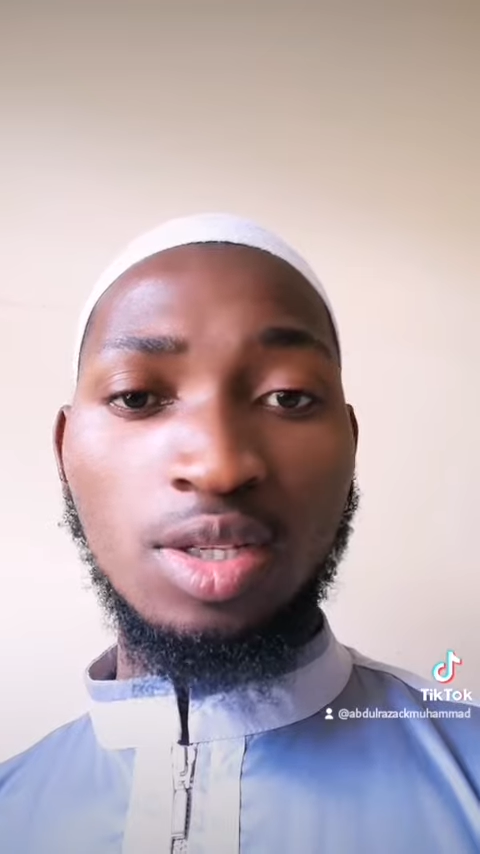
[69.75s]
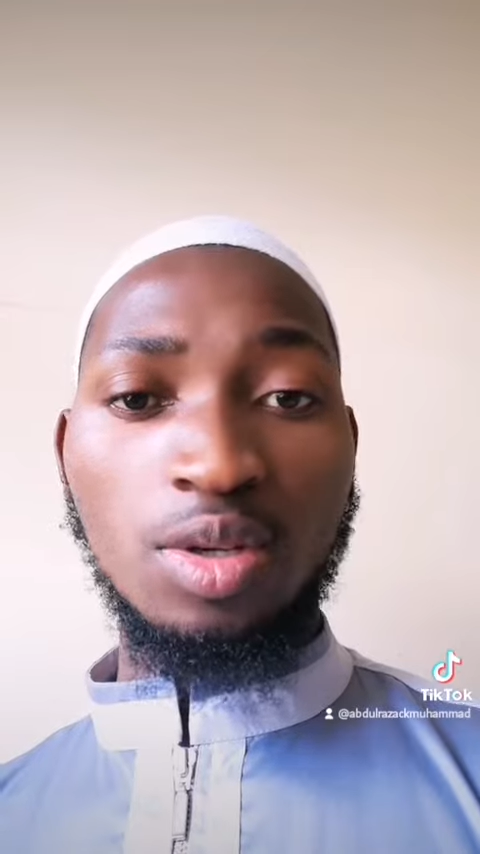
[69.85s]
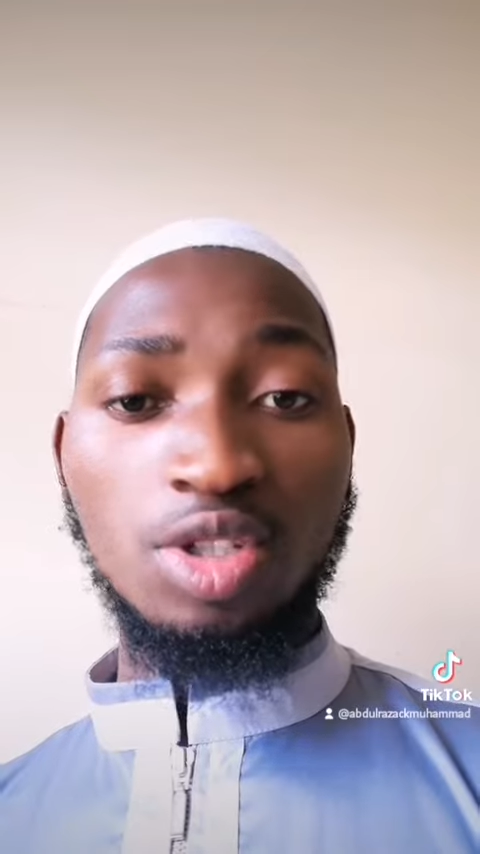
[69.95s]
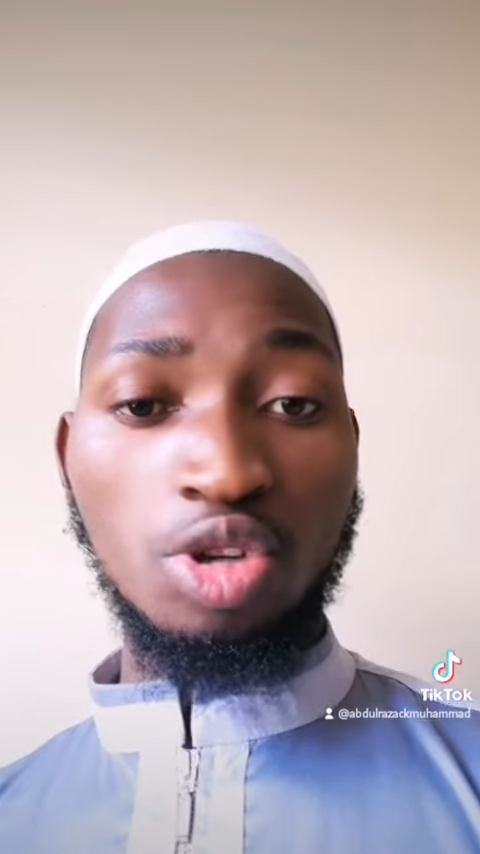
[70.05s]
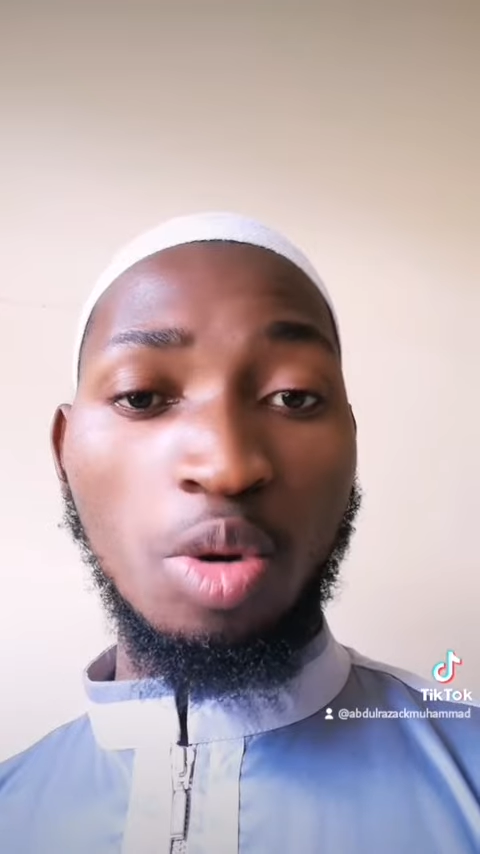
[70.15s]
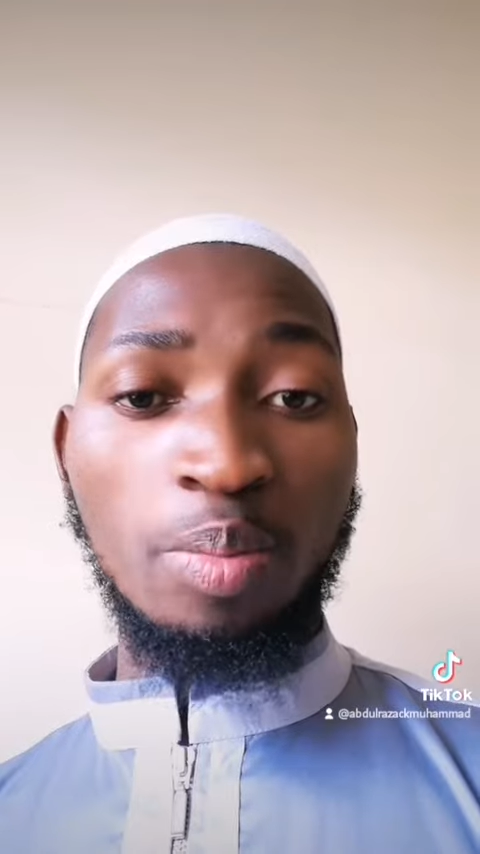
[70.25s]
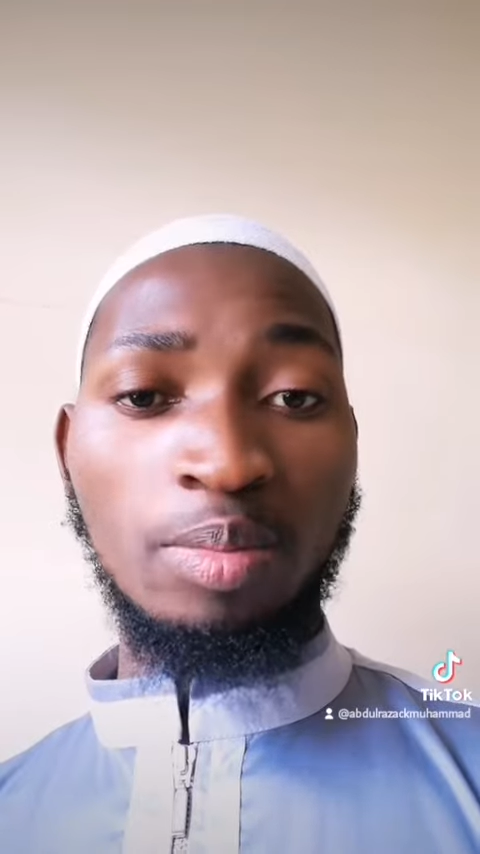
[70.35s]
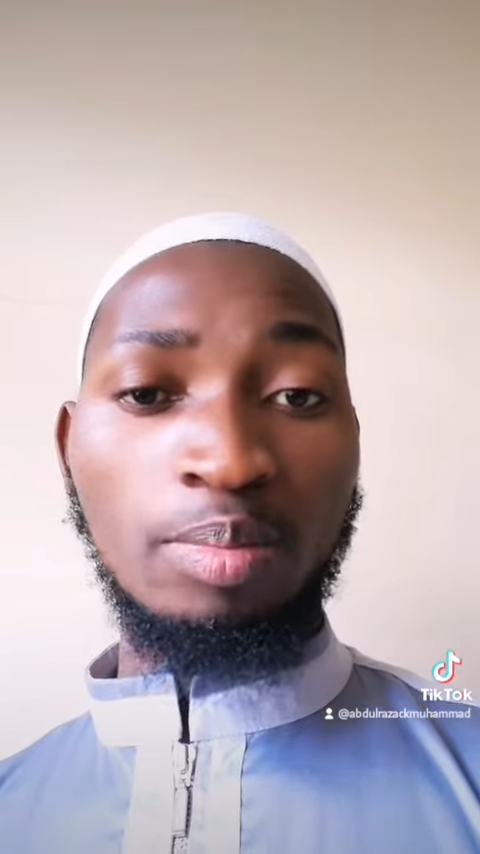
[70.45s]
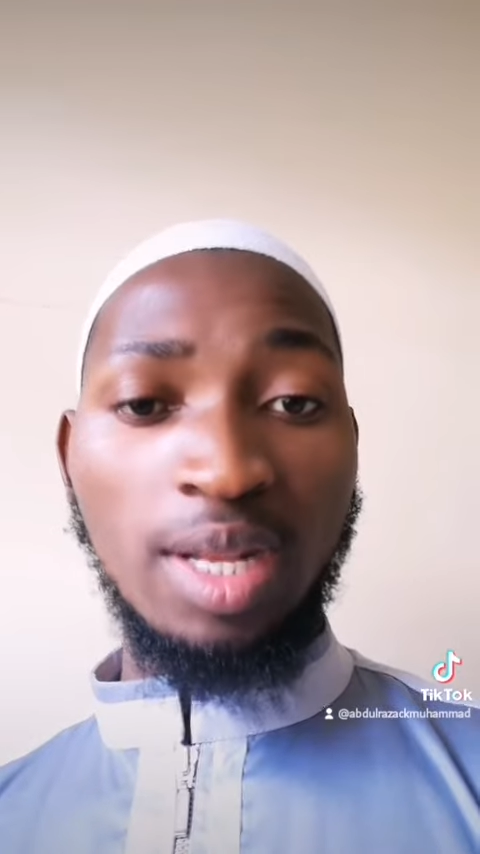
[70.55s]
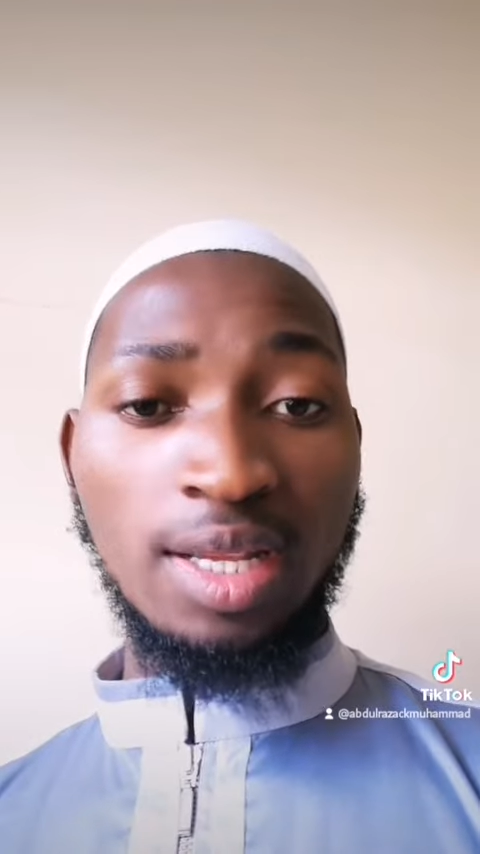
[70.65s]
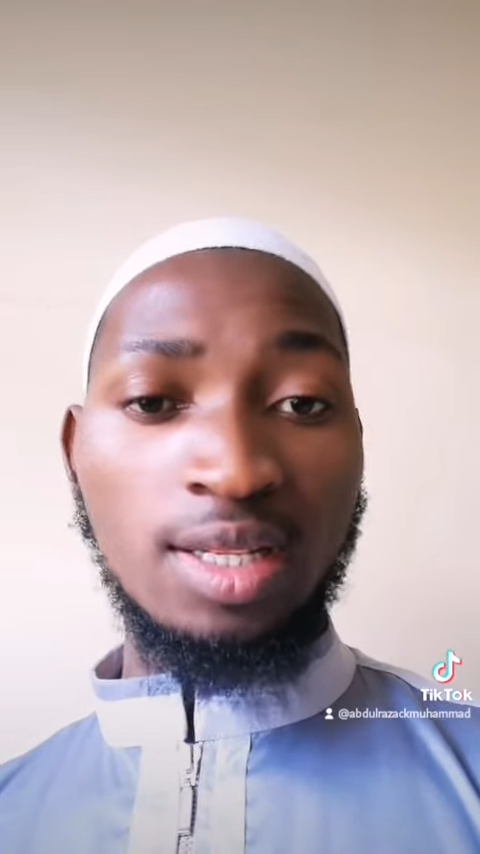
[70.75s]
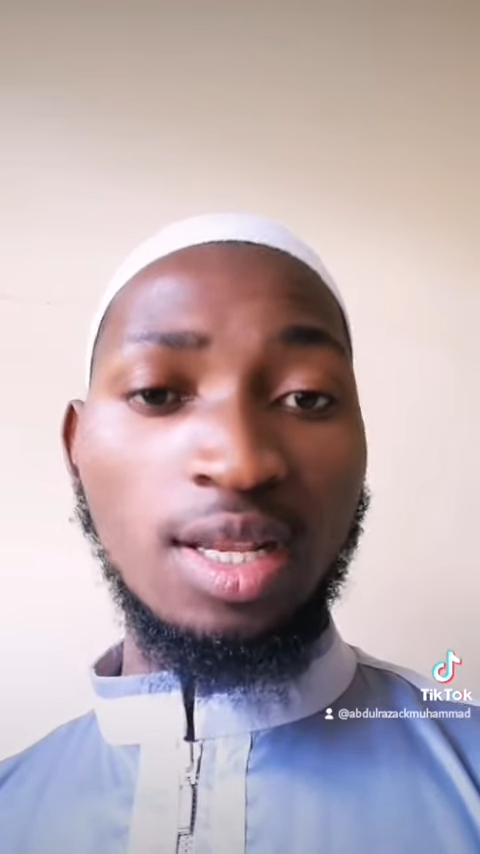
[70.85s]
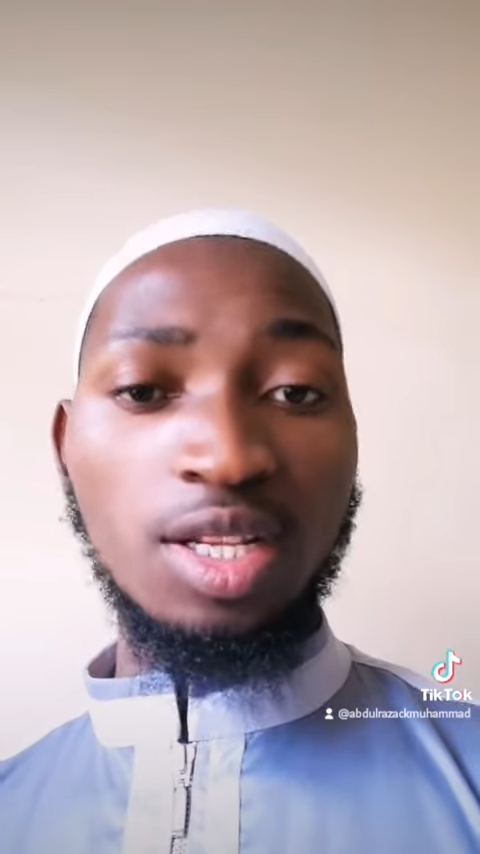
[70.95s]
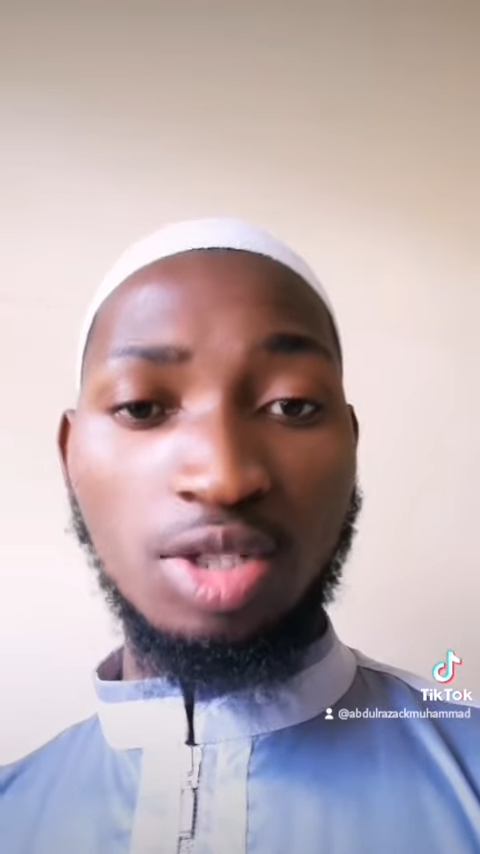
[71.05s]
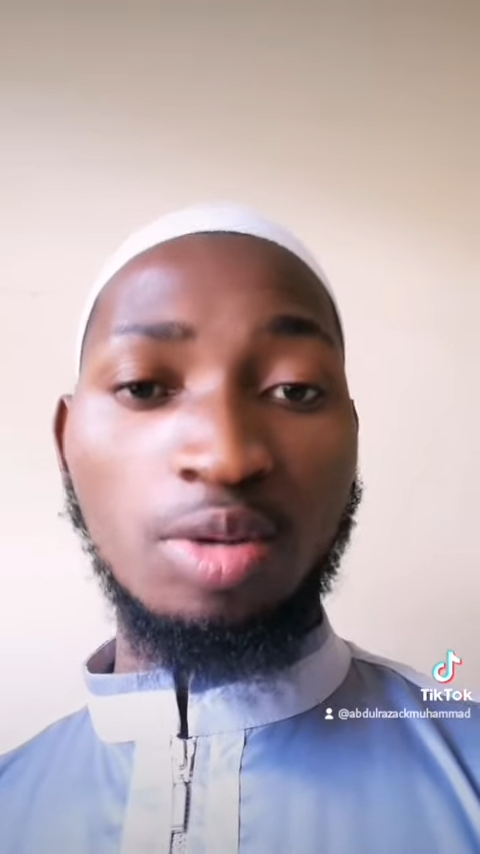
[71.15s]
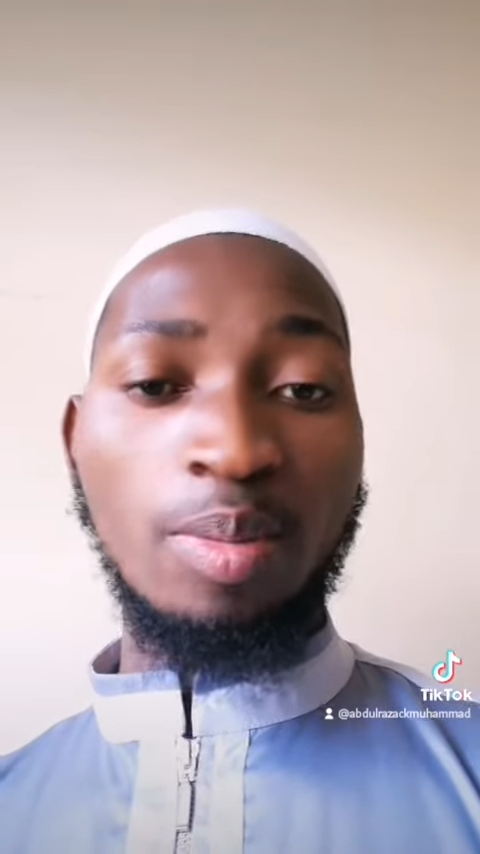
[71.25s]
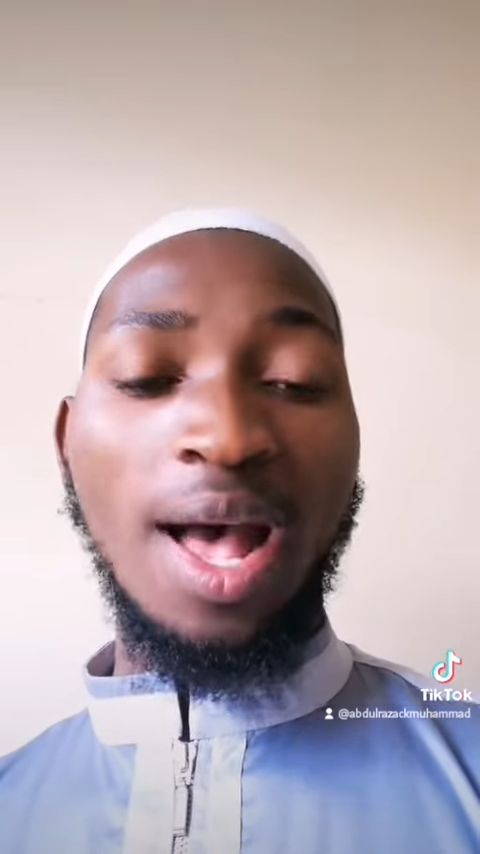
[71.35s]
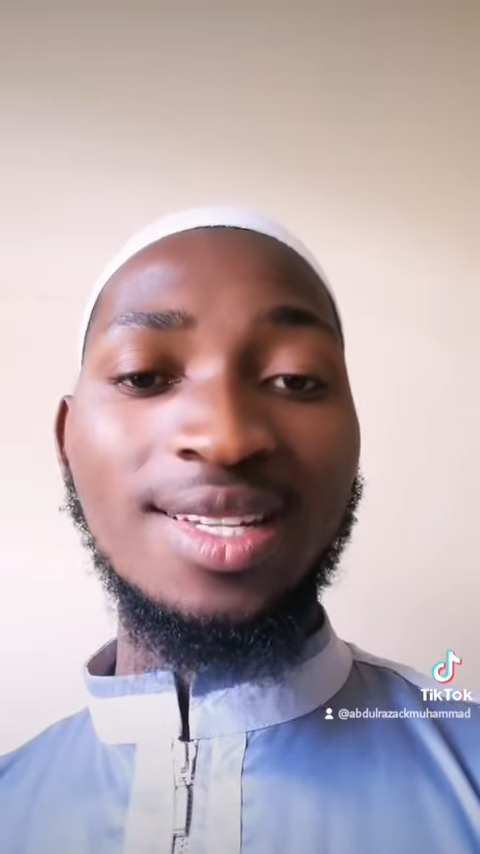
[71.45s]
So please stop